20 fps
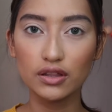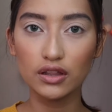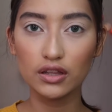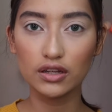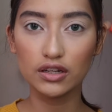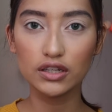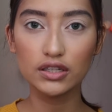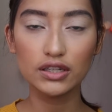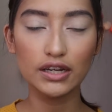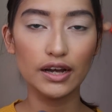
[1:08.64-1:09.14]

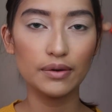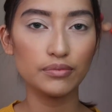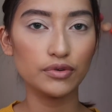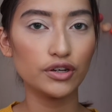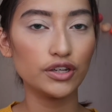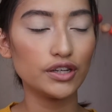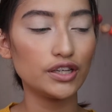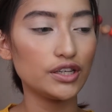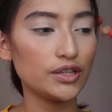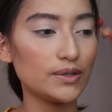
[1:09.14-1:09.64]
look, I'm
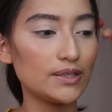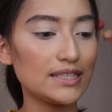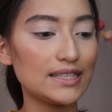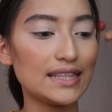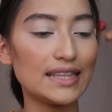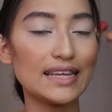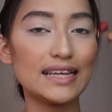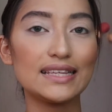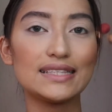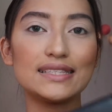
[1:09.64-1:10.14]
going to use
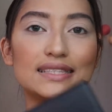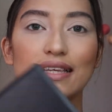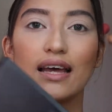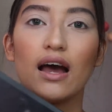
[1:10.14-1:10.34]
this